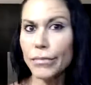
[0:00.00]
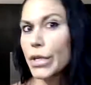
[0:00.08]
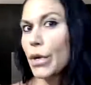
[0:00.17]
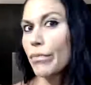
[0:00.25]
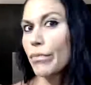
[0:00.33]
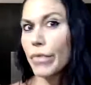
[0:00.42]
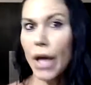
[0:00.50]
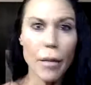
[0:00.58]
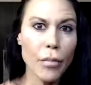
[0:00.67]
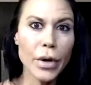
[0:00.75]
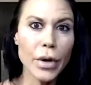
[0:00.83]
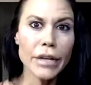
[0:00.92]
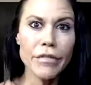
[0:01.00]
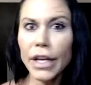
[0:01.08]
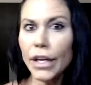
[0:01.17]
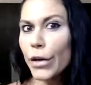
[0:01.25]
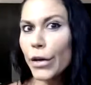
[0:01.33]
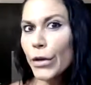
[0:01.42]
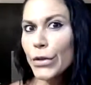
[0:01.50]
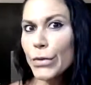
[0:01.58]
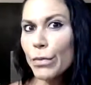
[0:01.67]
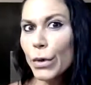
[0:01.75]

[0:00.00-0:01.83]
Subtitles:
So, not pointing fingers,